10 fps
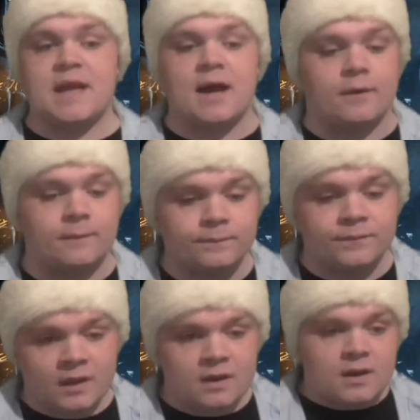Now,
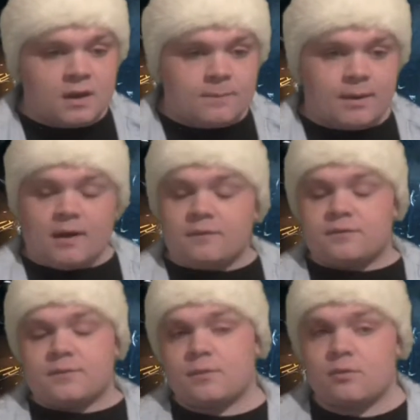
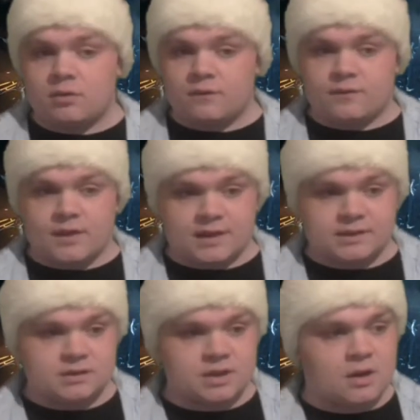apart from all of
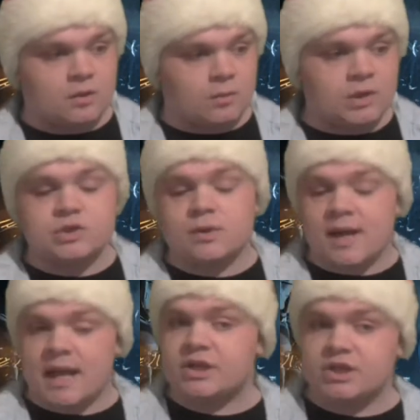this, what do
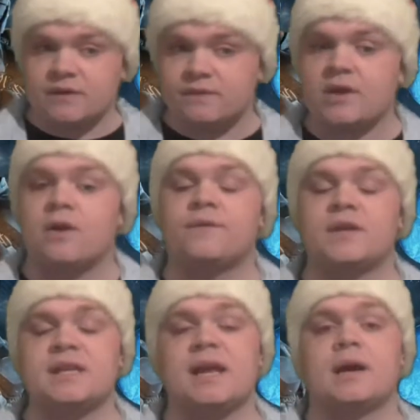I actually think of
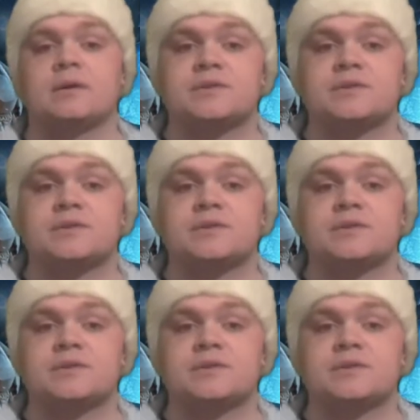the D L